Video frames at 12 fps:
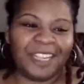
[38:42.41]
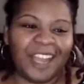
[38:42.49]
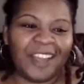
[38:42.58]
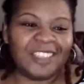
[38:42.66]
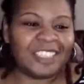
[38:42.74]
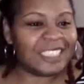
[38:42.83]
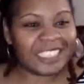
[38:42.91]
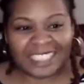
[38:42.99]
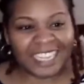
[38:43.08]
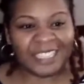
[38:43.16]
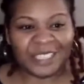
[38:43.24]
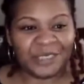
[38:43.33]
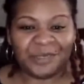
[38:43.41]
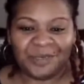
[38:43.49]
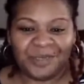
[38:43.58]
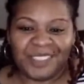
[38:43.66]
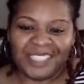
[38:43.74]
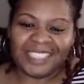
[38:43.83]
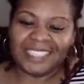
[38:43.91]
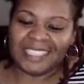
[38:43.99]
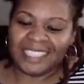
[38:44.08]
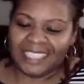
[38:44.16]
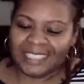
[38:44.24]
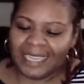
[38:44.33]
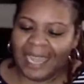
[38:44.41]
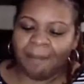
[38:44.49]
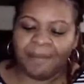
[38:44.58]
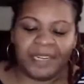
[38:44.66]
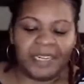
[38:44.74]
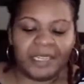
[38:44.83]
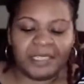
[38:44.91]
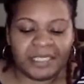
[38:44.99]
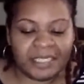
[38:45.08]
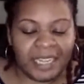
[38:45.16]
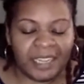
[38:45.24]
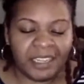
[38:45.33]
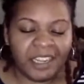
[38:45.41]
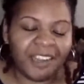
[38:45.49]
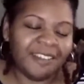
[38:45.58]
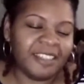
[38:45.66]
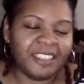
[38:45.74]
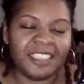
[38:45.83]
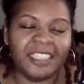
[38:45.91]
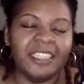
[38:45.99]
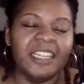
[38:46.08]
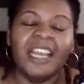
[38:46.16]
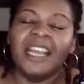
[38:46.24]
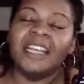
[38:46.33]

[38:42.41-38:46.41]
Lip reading: Y'all just stay tuned. It's happening, and stay encouraged and